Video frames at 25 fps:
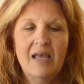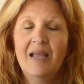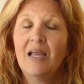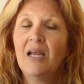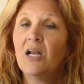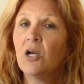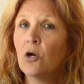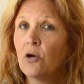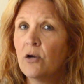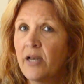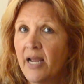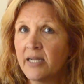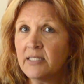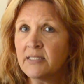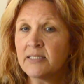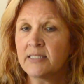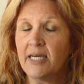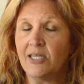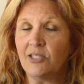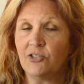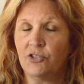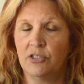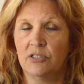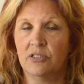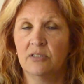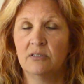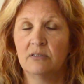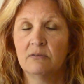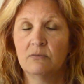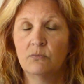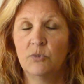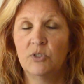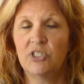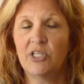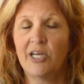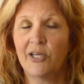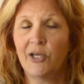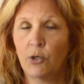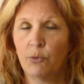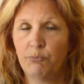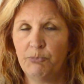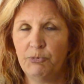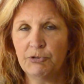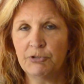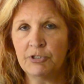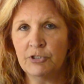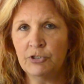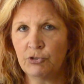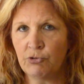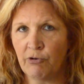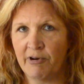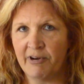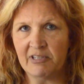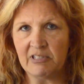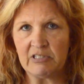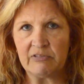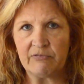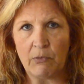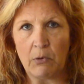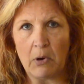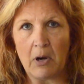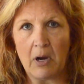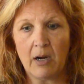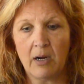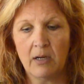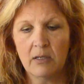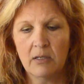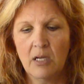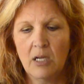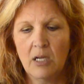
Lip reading: In our next session, which I hope you can join us for,